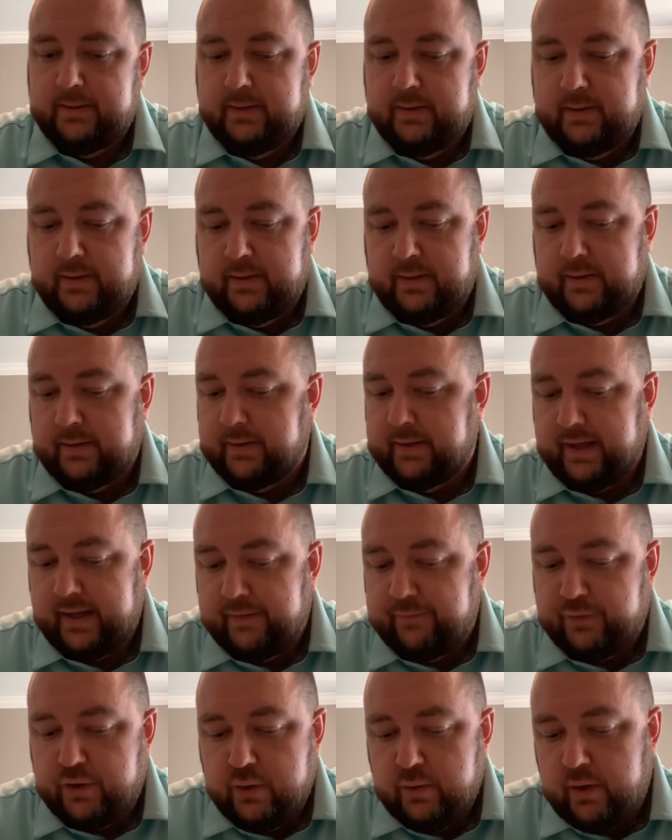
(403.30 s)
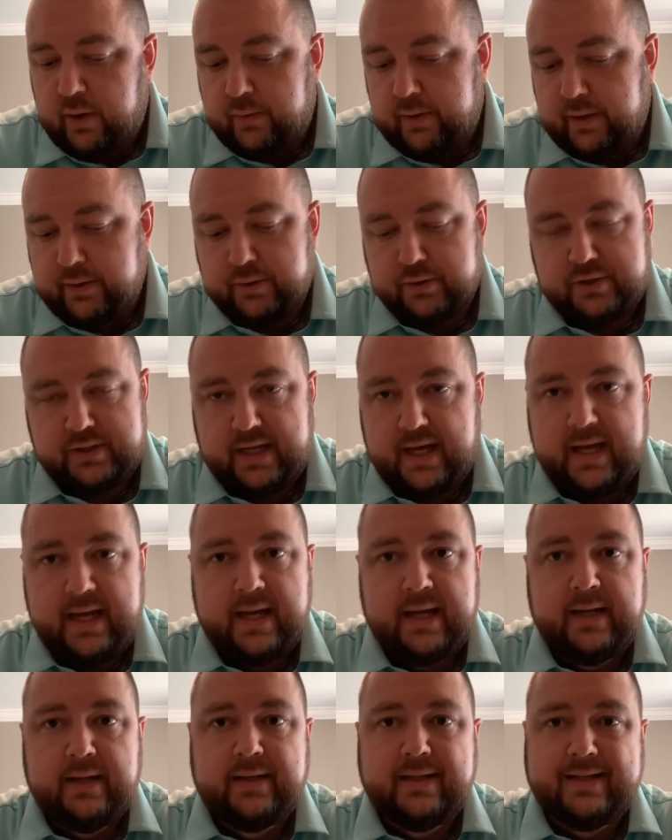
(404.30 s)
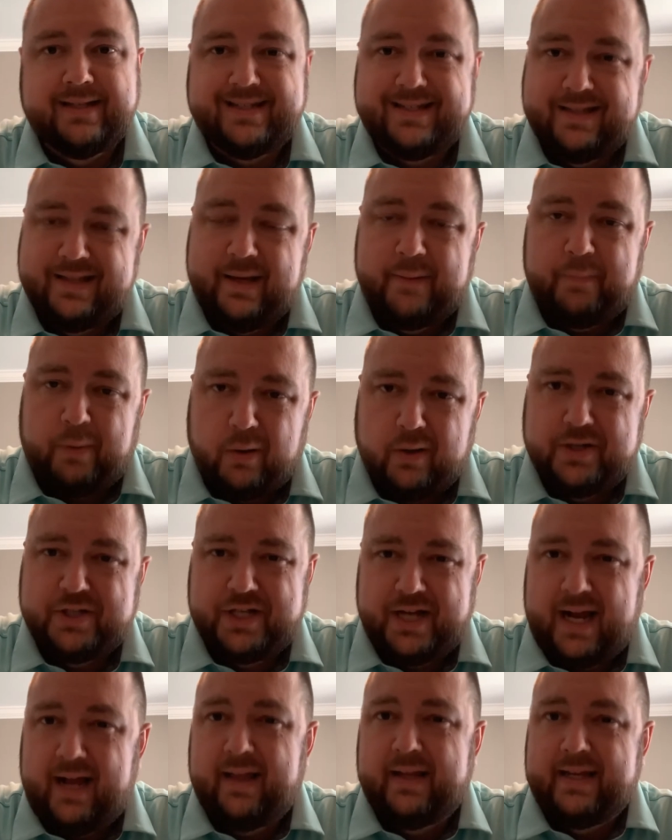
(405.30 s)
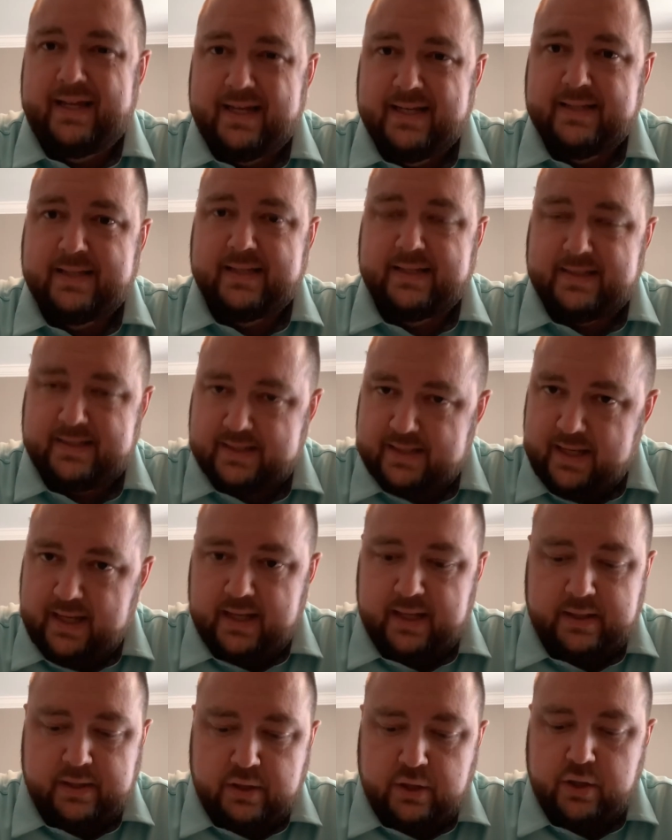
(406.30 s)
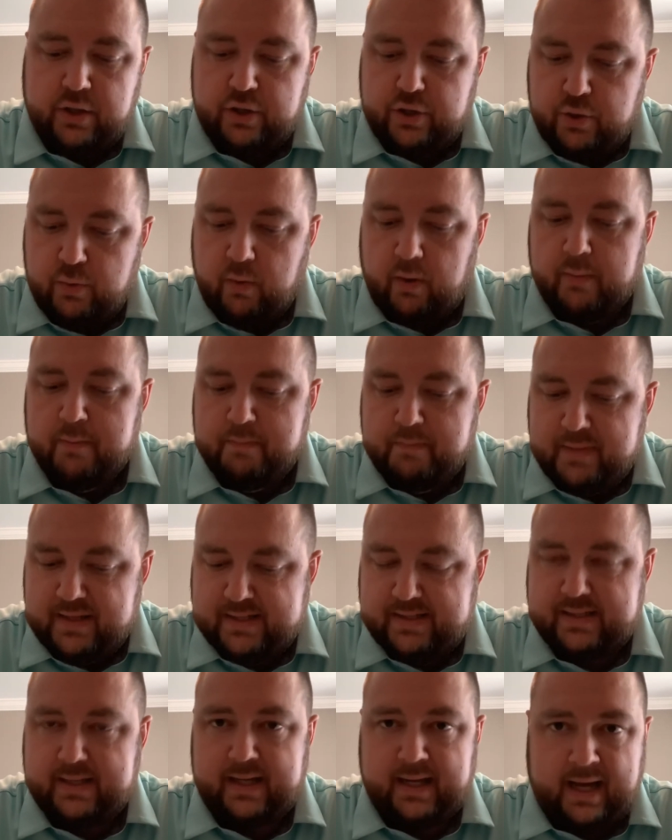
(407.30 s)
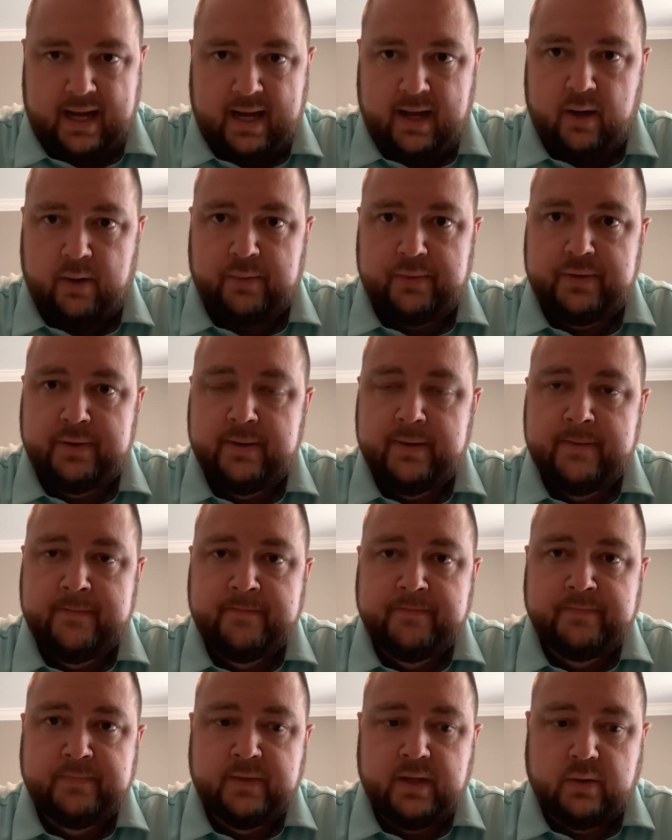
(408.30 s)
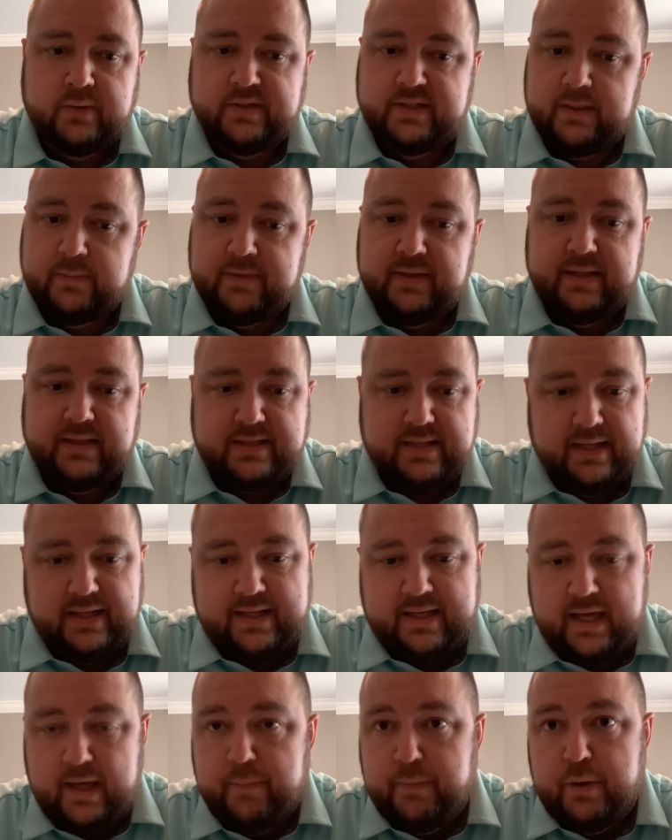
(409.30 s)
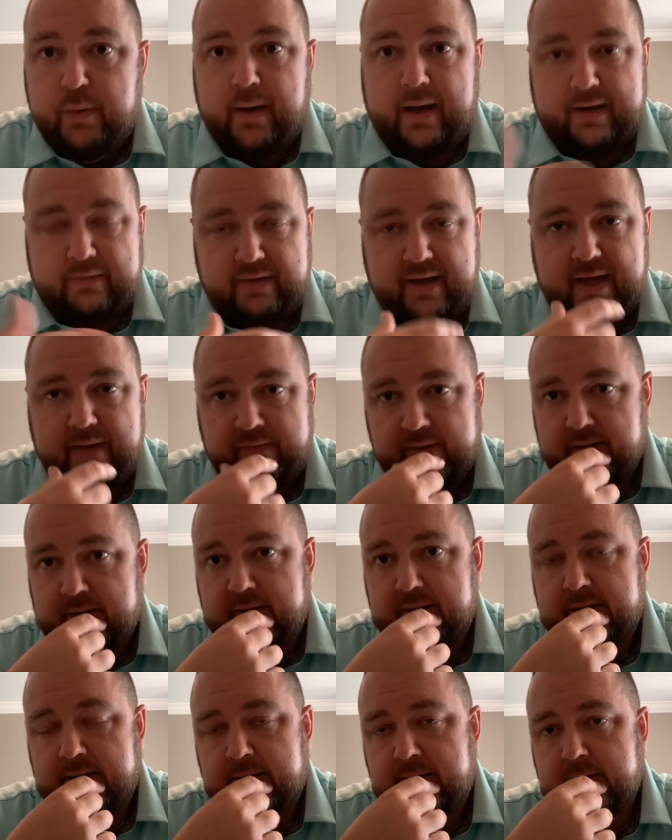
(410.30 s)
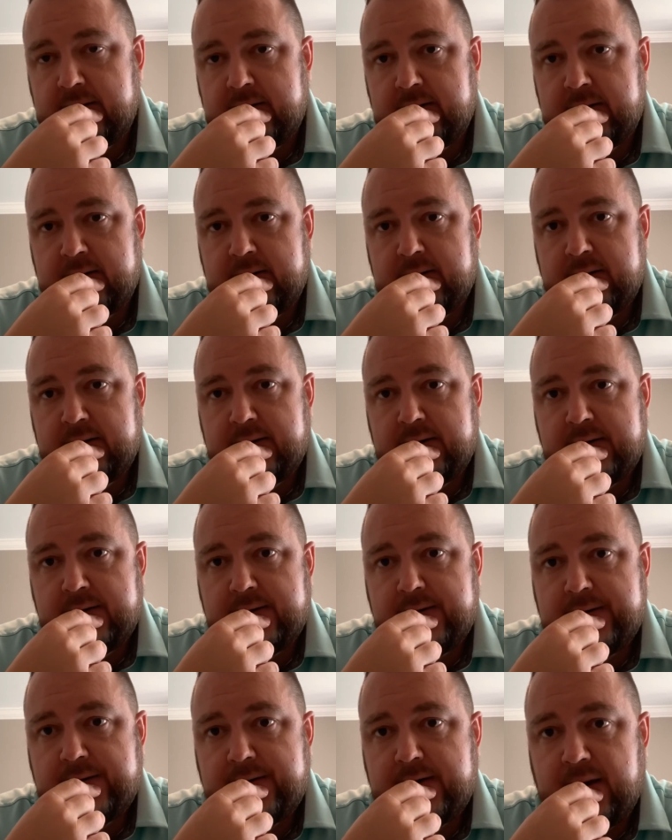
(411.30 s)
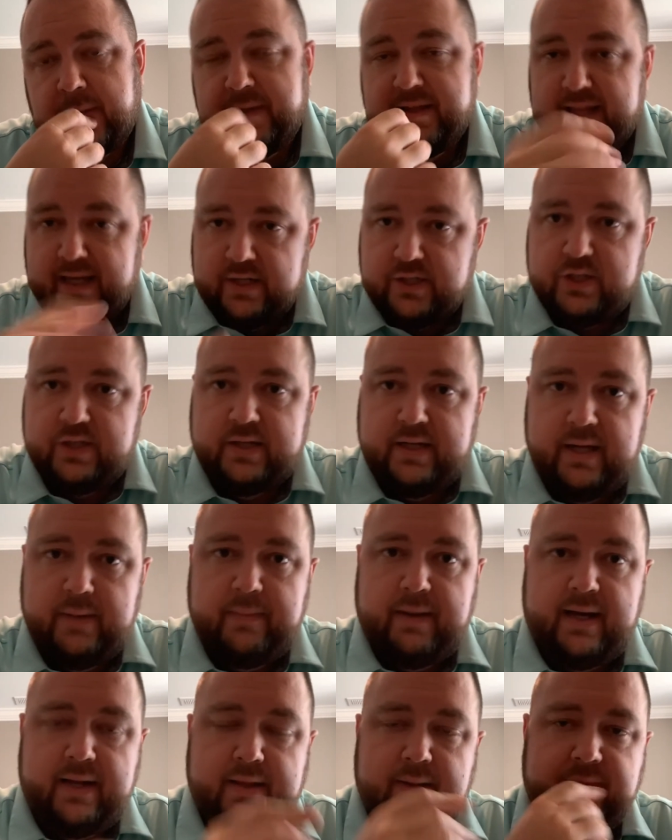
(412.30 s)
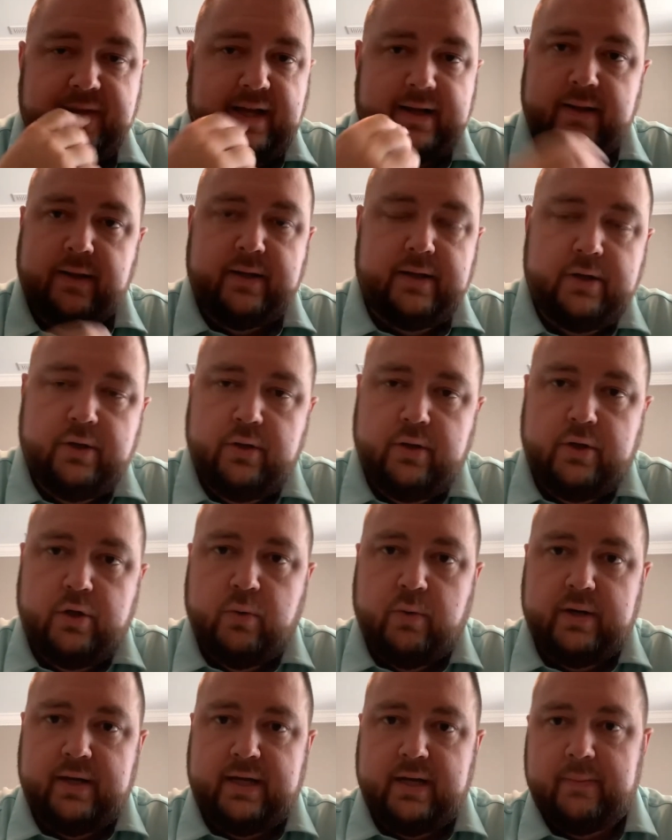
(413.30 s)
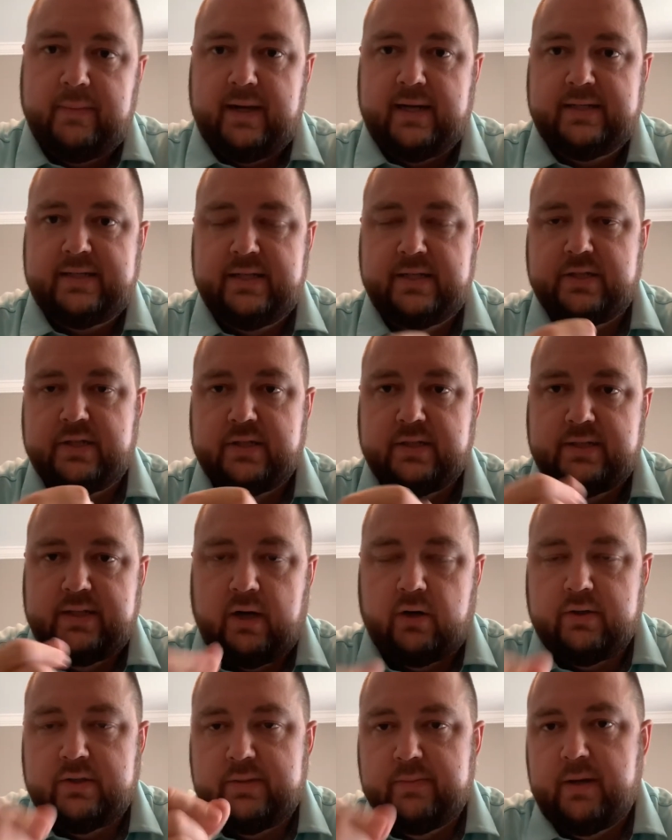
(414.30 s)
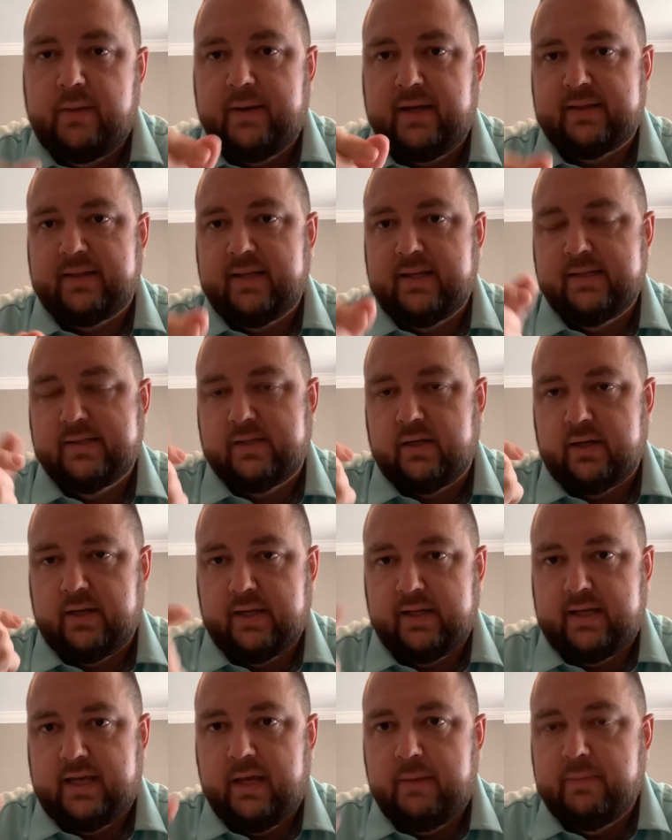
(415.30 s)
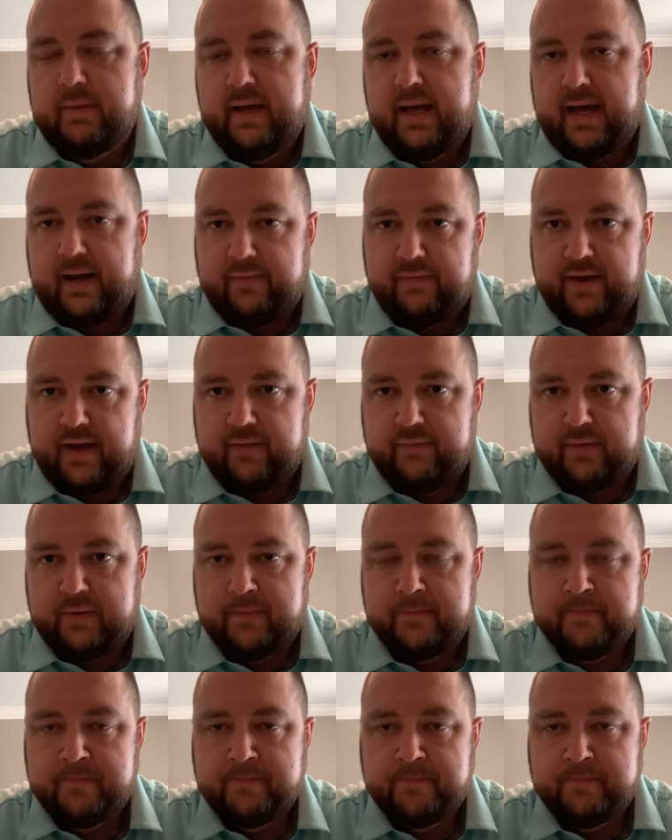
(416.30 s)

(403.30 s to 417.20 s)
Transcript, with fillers: if you don't understand this, that partiality is a sin, then you are missing out on something that's going to keep you out of heaven. I mean, that should get my, that, you, you want to get my attention. Talk to me about things that are going to keep me out of heaven